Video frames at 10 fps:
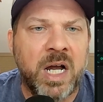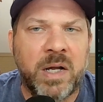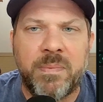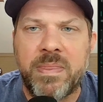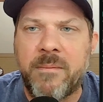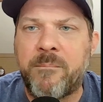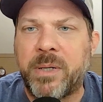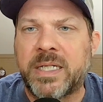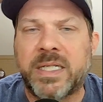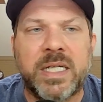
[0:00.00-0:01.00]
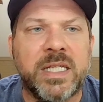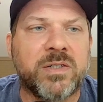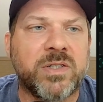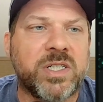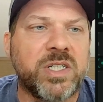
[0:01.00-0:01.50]
But
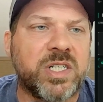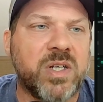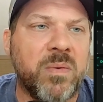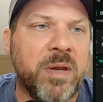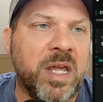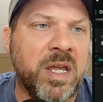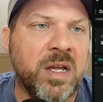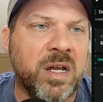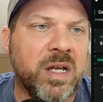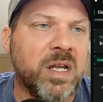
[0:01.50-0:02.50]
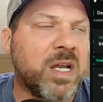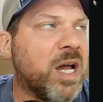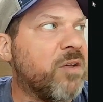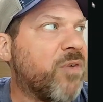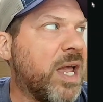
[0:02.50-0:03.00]
there's just so many
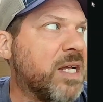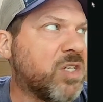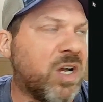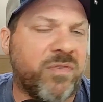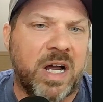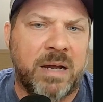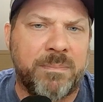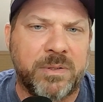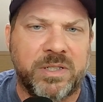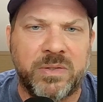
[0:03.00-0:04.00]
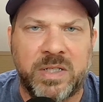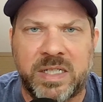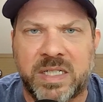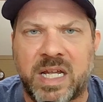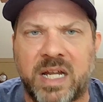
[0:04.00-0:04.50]
kind of hands-off
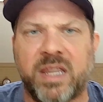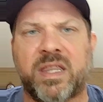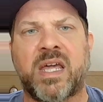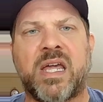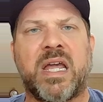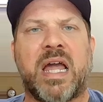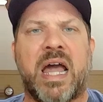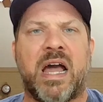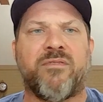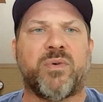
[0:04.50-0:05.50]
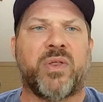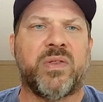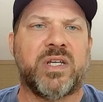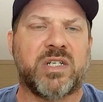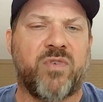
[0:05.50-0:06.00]
opportunities that they have
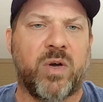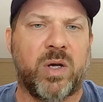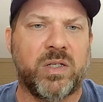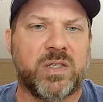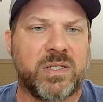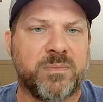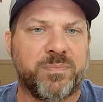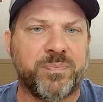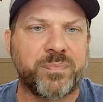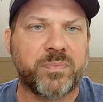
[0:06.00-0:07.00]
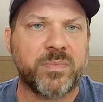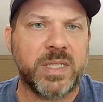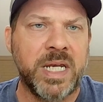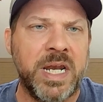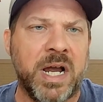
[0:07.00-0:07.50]
within these vaults.
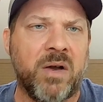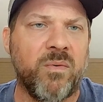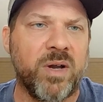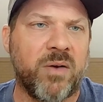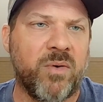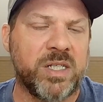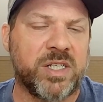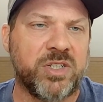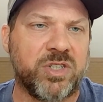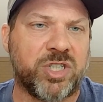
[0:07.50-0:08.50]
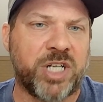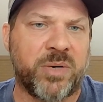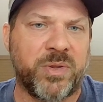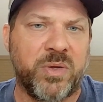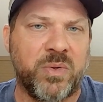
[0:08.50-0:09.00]
Now, what I wanted to
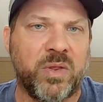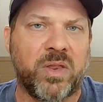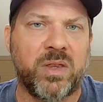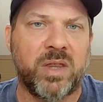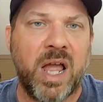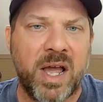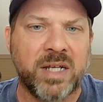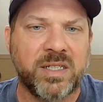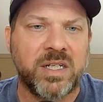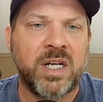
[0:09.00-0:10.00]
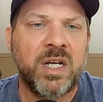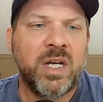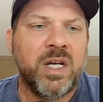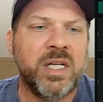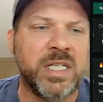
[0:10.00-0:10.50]
share with you last
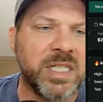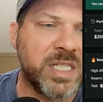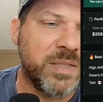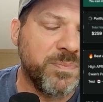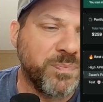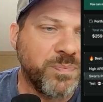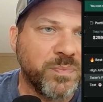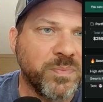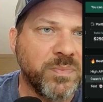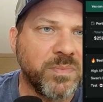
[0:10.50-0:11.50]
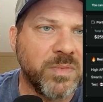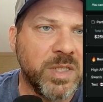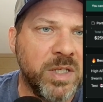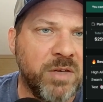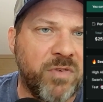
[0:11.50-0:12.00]
is
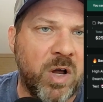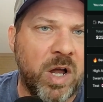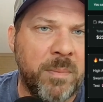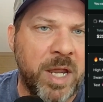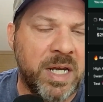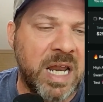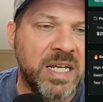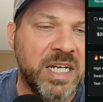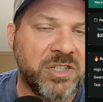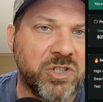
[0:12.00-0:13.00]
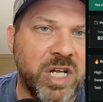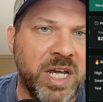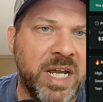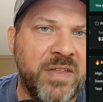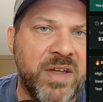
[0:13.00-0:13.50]
the vault I made
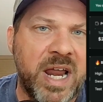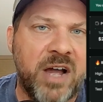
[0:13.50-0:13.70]
yesterday, and then